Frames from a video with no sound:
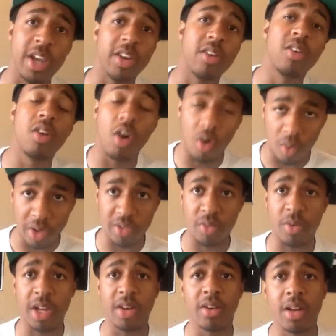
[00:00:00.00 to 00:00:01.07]
a Raider, always
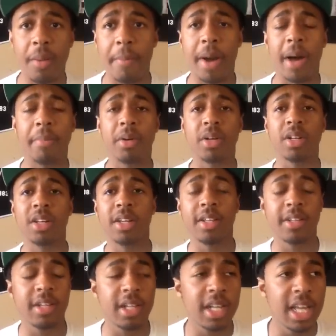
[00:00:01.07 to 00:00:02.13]
a Raider in my book.
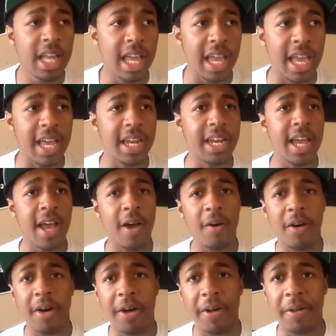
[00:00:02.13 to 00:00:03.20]
And
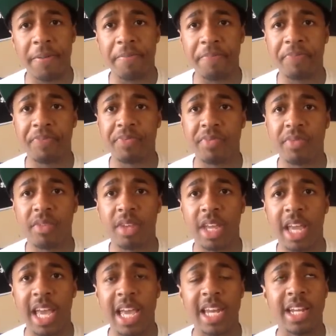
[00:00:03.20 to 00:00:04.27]
now,
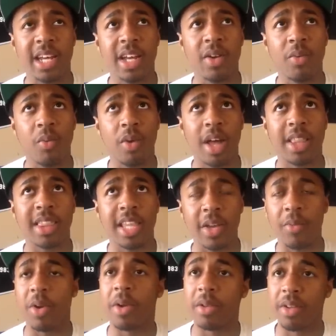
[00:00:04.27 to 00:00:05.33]
I
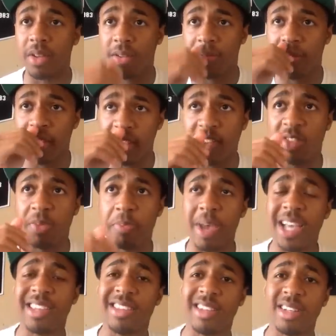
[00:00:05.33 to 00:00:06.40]
think we're
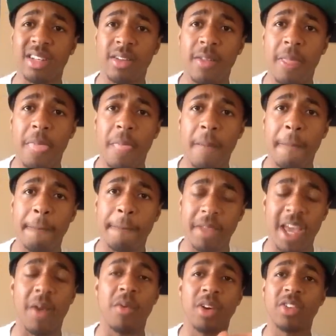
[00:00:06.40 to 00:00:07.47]
expected
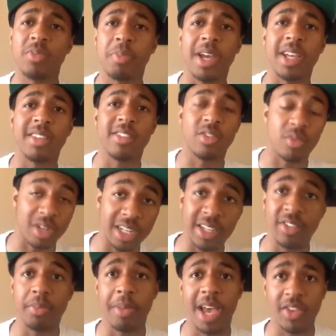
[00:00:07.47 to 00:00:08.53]
to
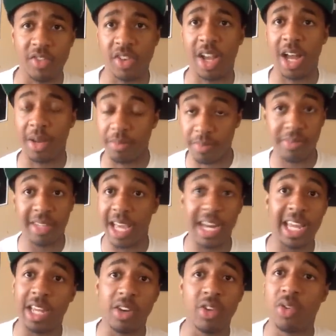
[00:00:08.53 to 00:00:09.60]
release Matt Schaub.
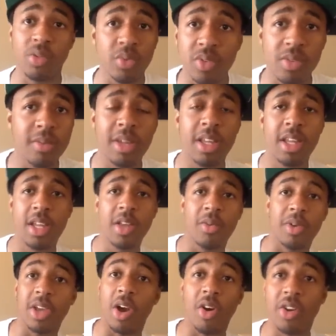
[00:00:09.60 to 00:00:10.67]
That ain't news.
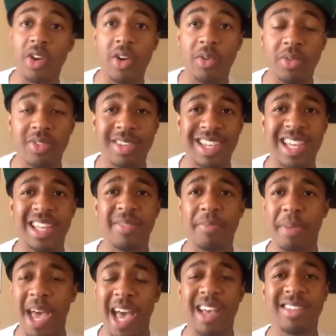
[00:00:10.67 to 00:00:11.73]
We all know
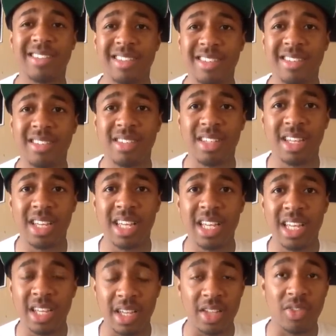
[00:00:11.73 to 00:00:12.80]
10 passes
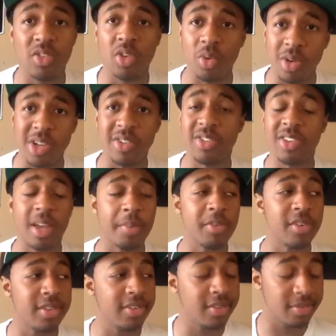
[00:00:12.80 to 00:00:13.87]
and 2
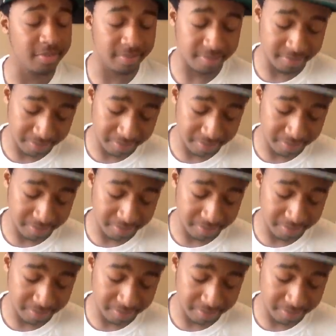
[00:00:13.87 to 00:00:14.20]
interceptions.